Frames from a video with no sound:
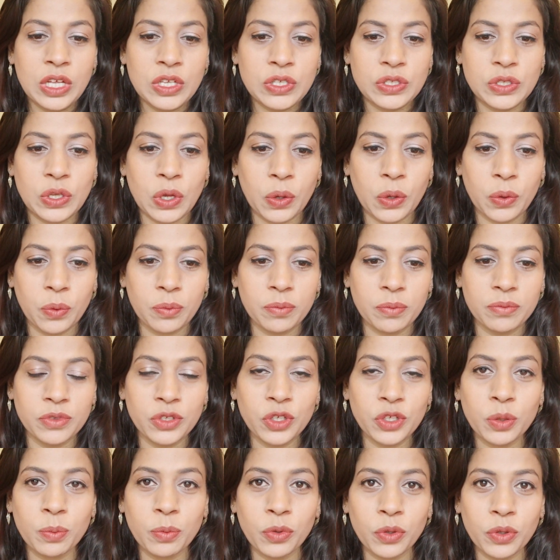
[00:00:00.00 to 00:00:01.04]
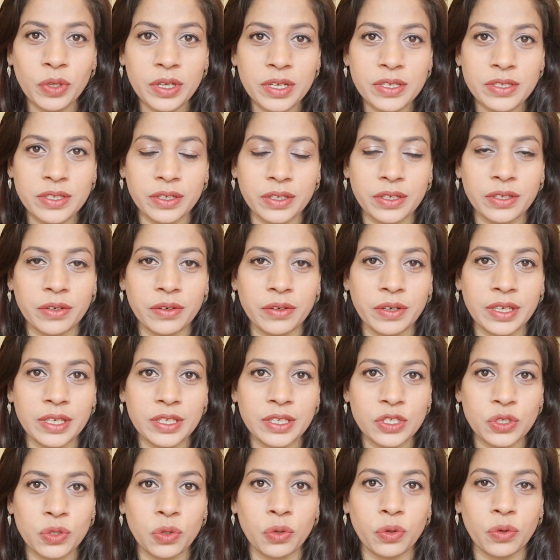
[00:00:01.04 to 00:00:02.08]
So new moon is occurring
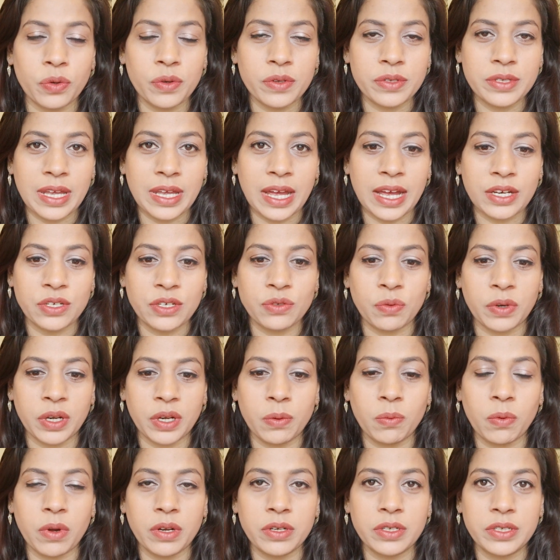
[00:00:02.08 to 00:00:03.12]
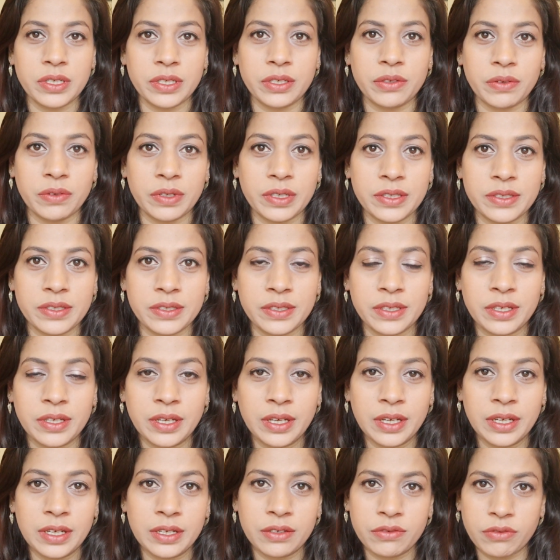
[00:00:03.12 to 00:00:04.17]
in Taurus at 21 degrees,
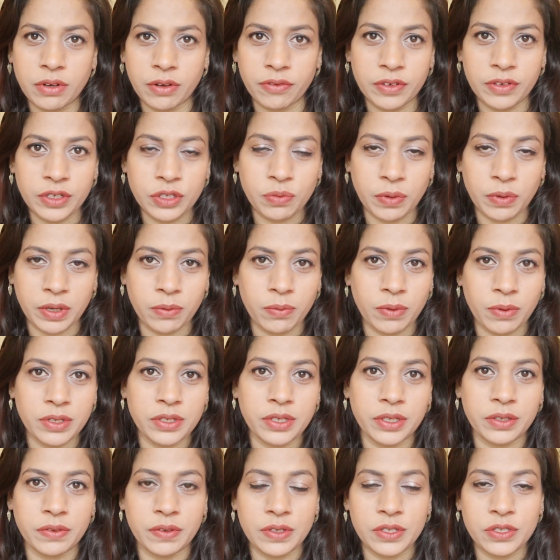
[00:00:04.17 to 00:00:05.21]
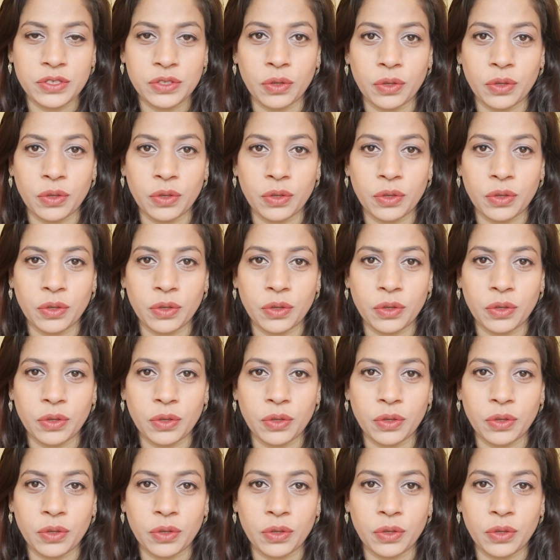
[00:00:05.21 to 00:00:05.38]
roughly 21 degrees.